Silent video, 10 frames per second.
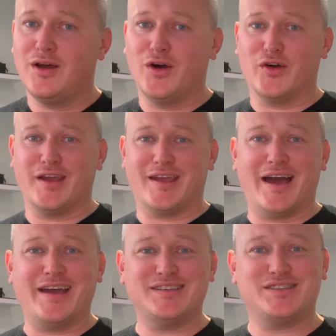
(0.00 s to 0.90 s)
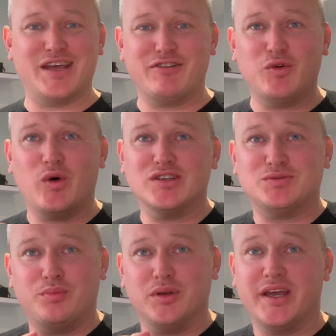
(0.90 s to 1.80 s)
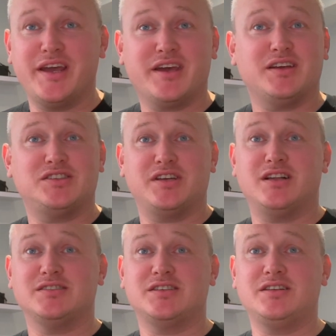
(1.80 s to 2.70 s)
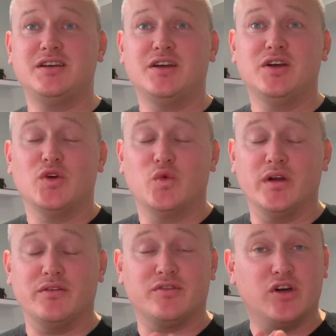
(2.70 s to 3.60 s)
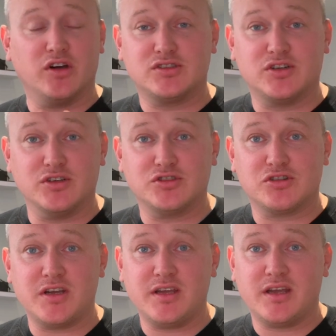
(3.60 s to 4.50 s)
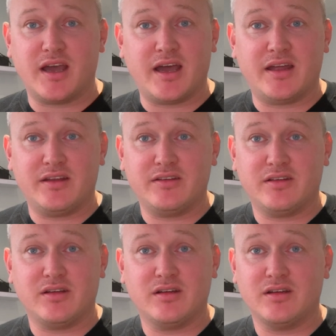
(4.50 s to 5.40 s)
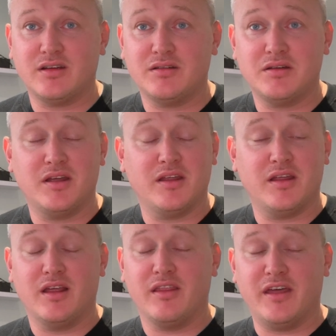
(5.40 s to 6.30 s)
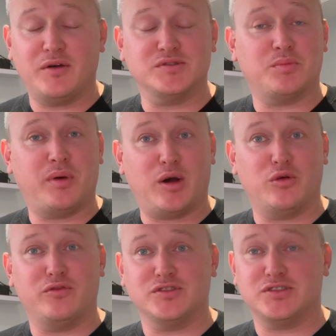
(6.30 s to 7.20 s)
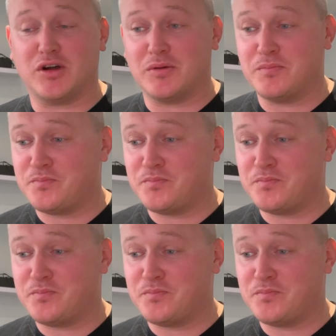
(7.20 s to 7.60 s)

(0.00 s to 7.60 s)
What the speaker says: Okay, guys, there it was, Blake Shelton with God's Country, and that was a powerful song.